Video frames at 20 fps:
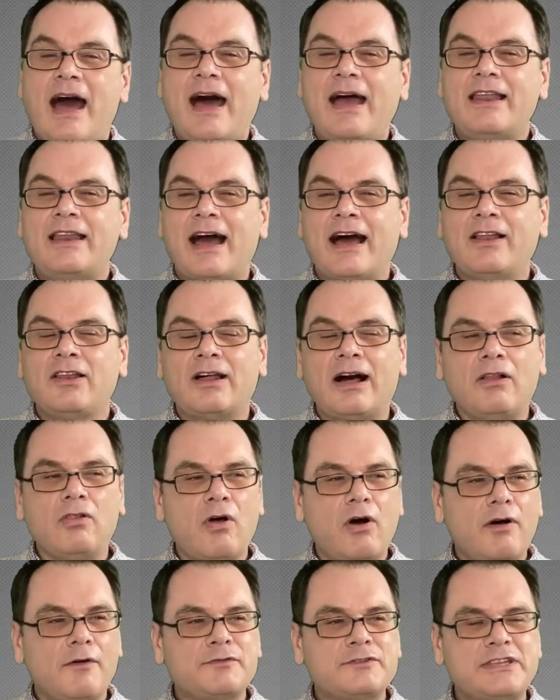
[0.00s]
A
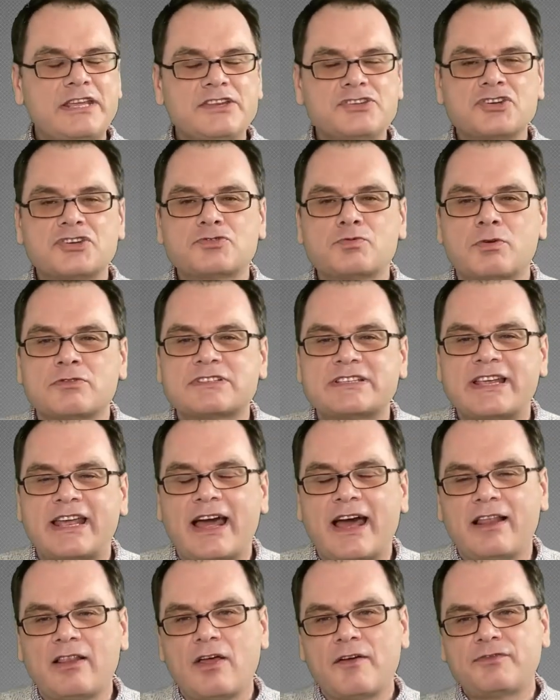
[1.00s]
lot of teachers will
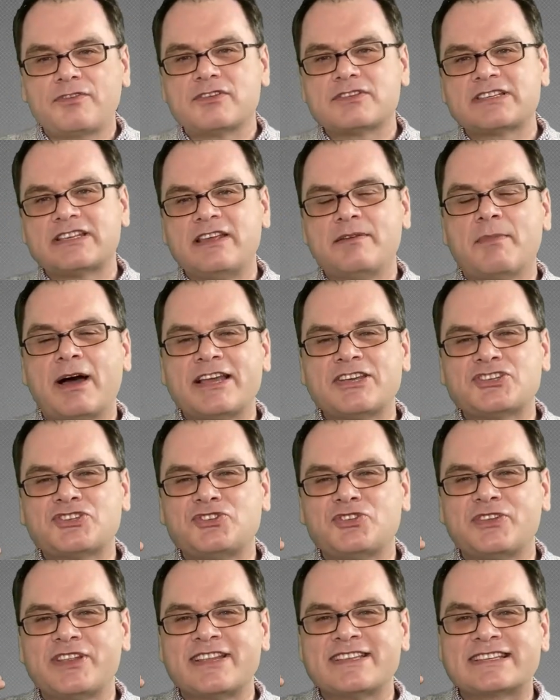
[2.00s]
say, I love to see my
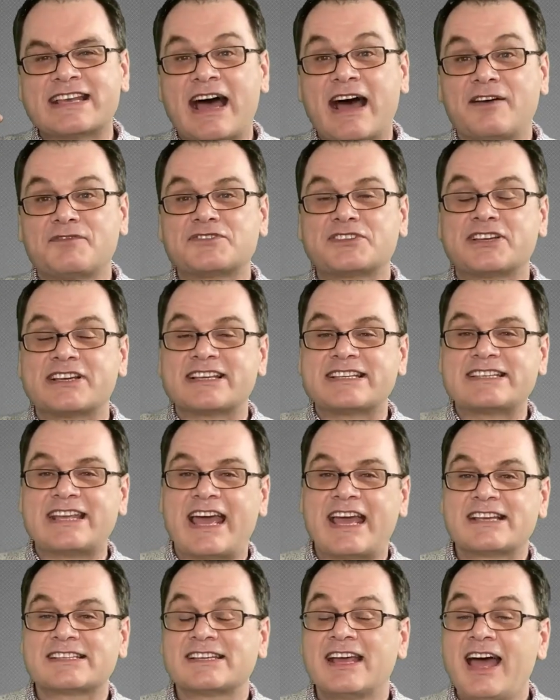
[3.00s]
students have
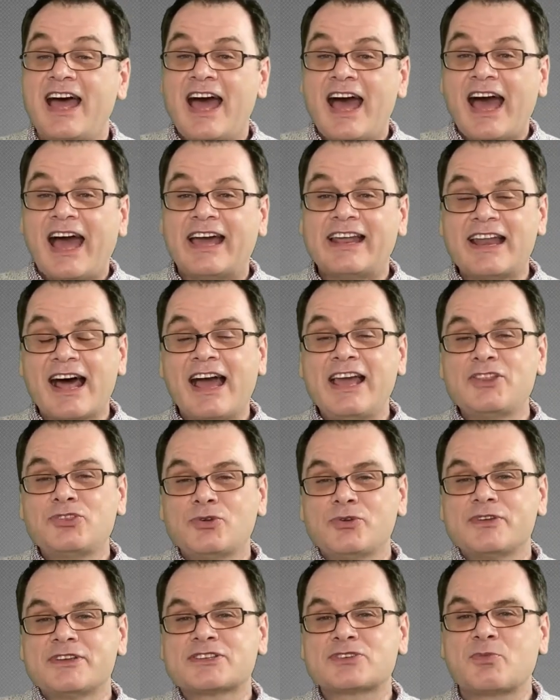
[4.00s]
success. And I
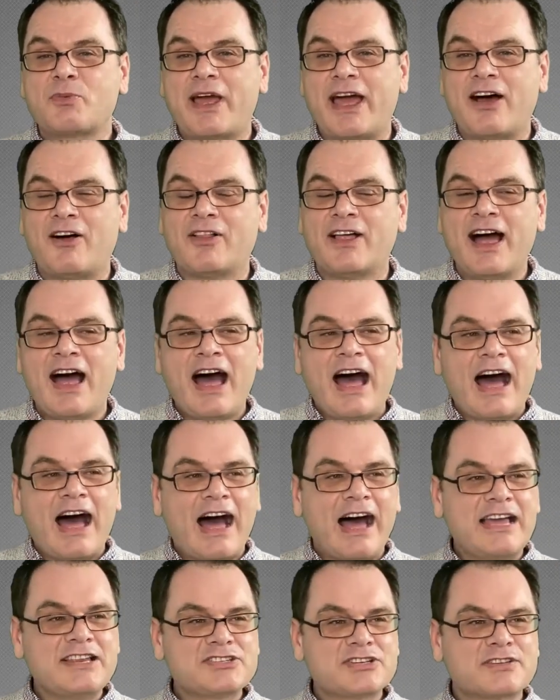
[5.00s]
do as well.
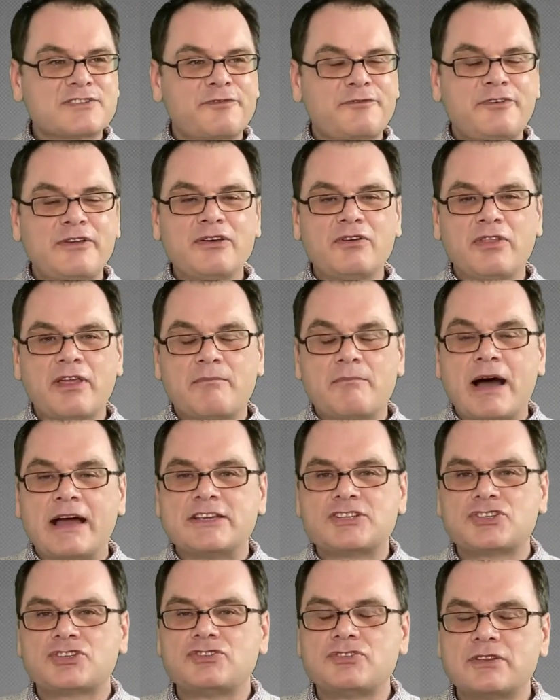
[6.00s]
I just feel that
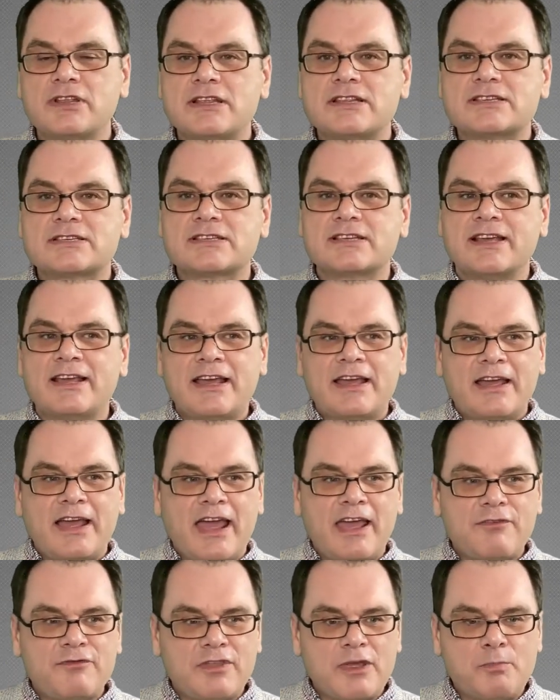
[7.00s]
my students
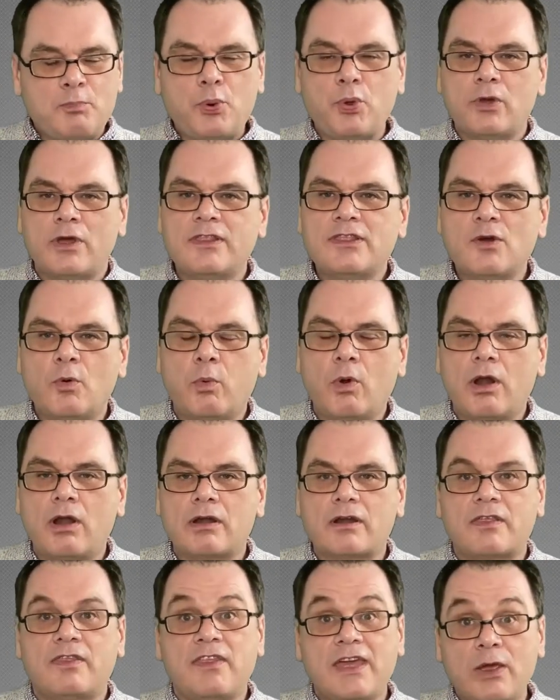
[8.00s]
if they put in the
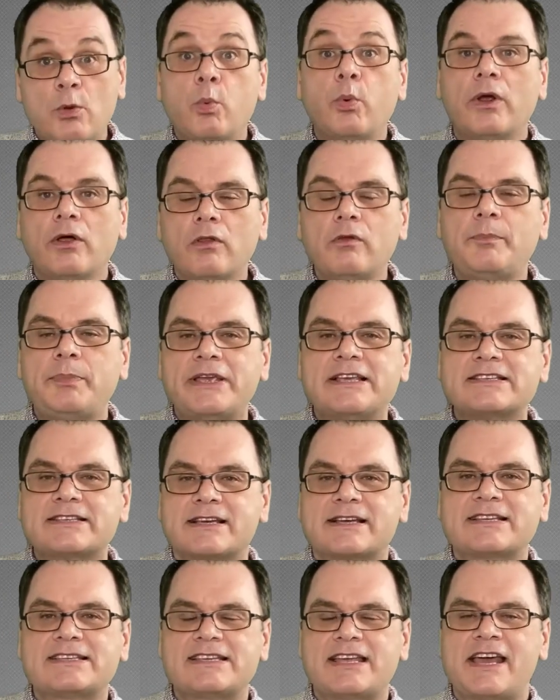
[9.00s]
work, they will be
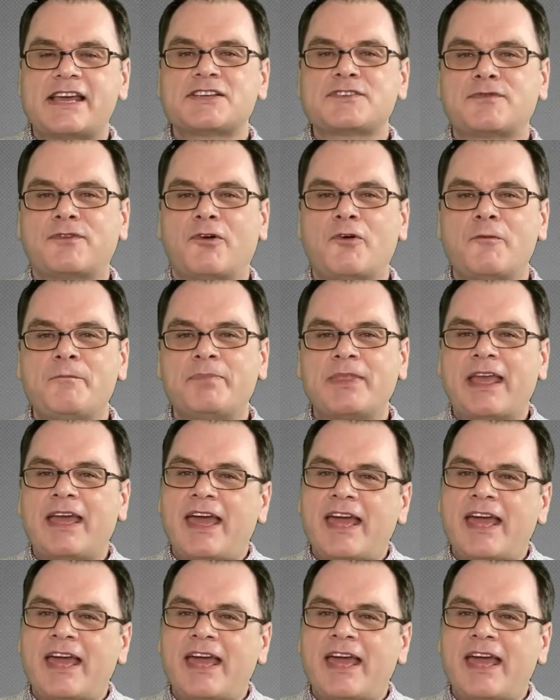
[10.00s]
successful.